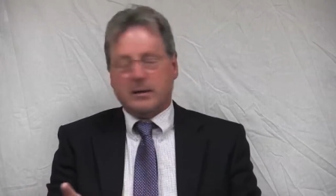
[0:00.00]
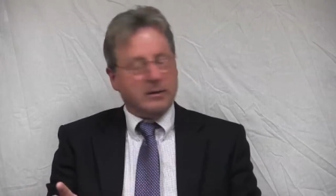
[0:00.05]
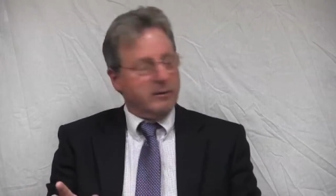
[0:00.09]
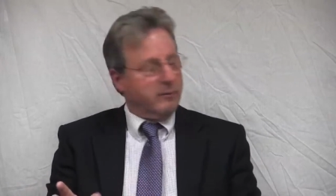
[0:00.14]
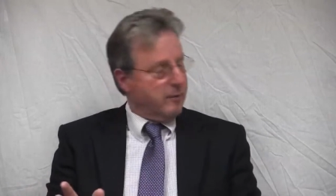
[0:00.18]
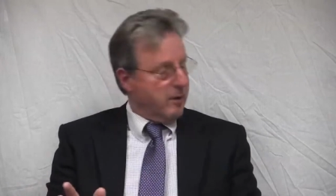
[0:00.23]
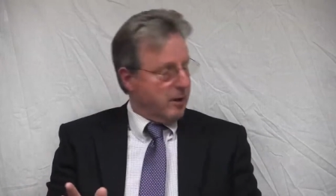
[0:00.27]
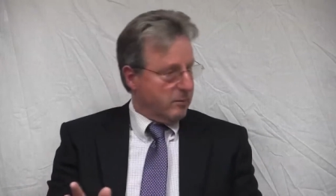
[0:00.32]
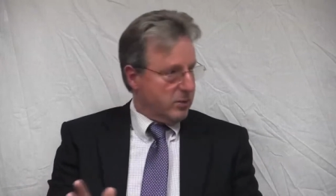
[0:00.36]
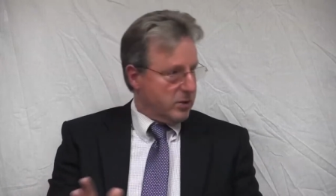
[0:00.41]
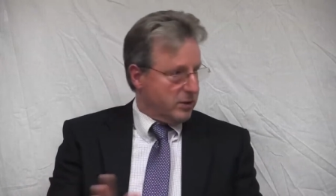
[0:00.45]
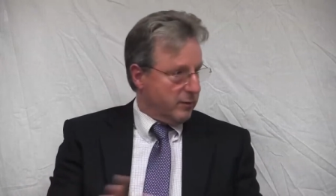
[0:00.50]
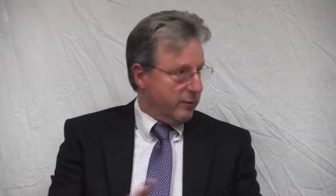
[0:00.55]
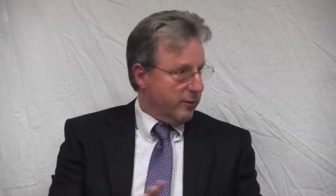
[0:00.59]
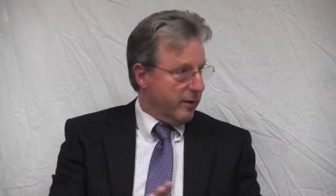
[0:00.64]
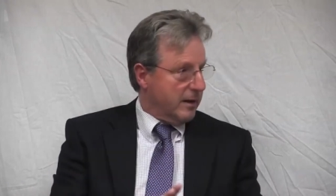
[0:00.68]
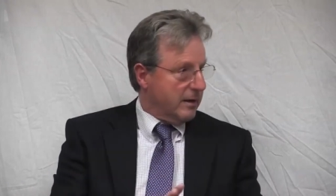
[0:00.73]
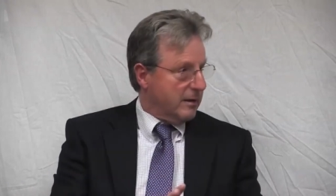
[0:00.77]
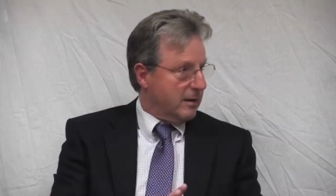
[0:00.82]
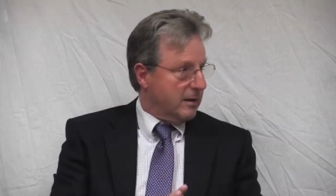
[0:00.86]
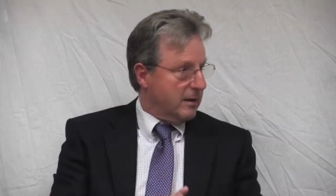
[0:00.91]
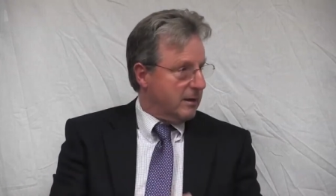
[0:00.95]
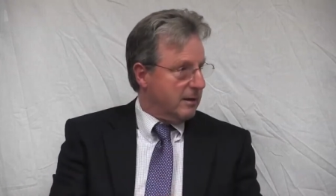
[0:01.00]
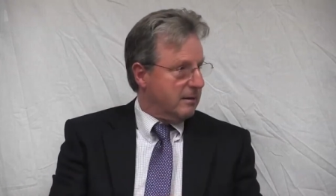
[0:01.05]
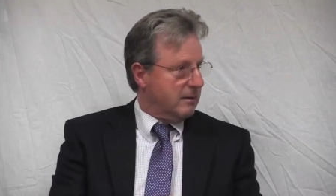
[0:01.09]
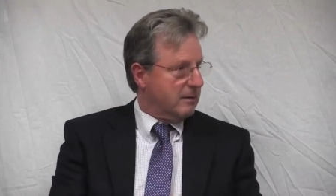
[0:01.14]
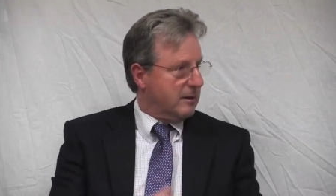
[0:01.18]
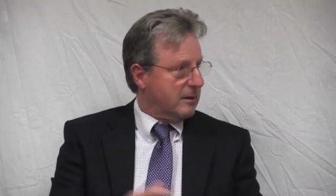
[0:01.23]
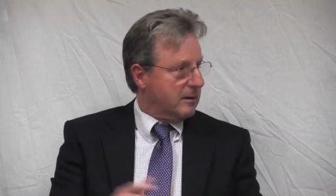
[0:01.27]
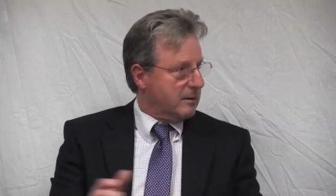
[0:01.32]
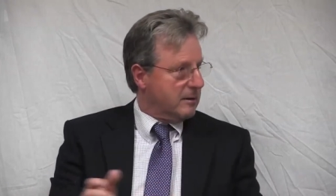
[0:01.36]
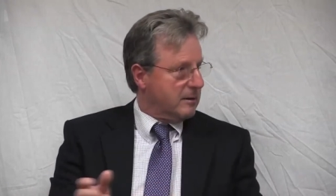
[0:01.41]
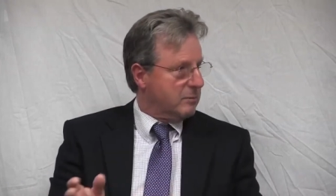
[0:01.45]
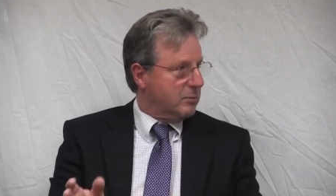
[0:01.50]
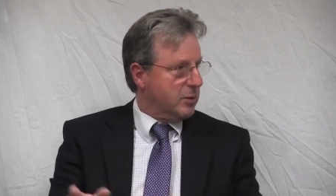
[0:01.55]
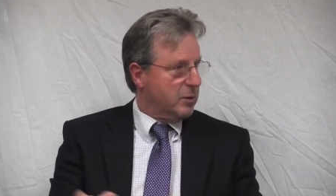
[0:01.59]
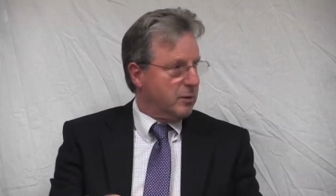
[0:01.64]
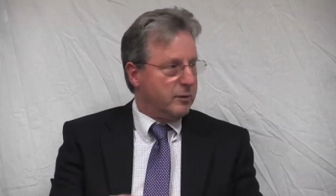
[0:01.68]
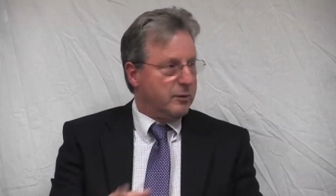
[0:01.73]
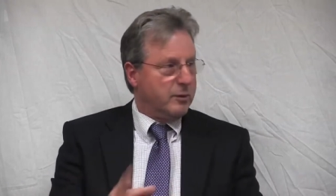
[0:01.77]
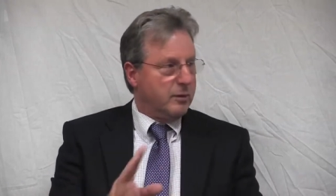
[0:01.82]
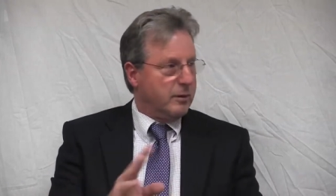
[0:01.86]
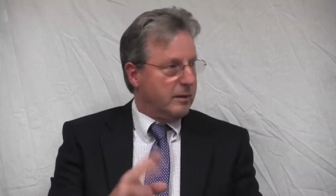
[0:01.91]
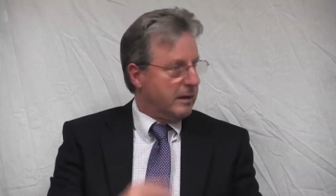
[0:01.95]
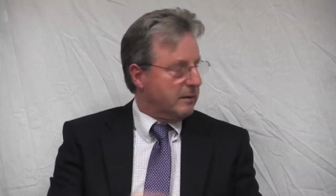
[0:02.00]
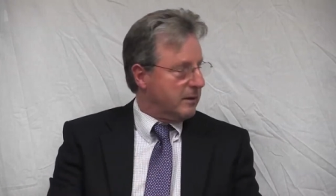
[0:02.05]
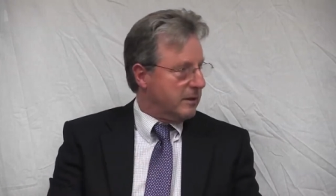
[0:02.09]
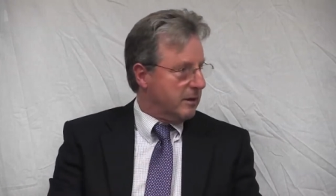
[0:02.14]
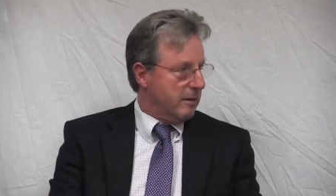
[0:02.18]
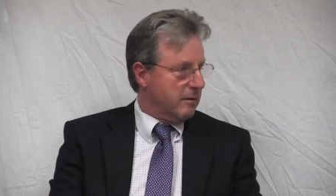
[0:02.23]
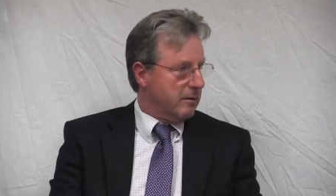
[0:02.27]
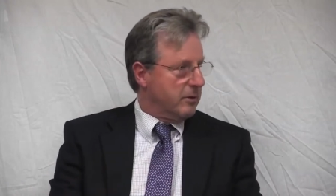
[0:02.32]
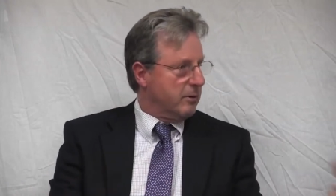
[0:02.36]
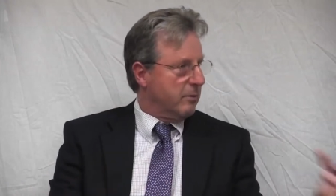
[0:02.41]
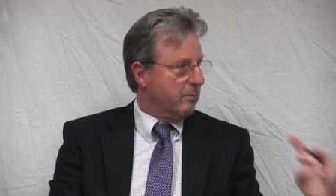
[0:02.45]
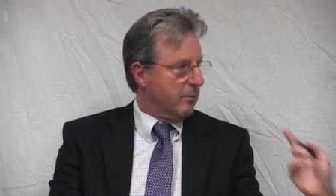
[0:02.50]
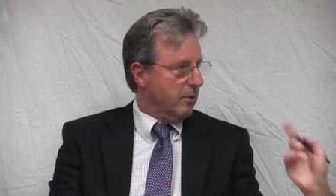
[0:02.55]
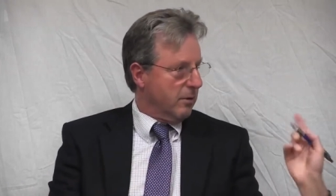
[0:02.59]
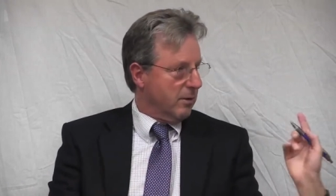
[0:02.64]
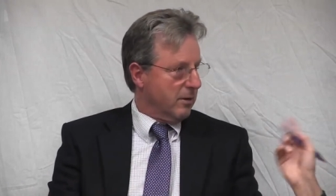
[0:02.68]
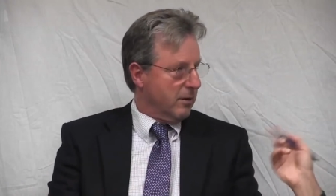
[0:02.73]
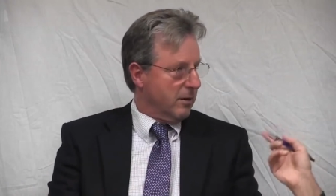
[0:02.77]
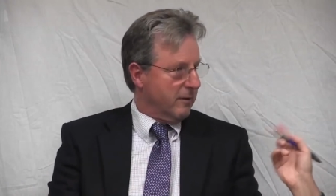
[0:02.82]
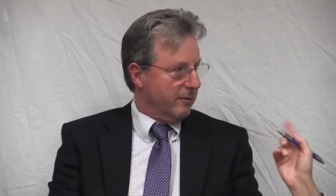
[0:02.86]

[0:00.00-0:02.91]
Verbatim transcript: The farmers are friendly, and it's beautiful out there in the rural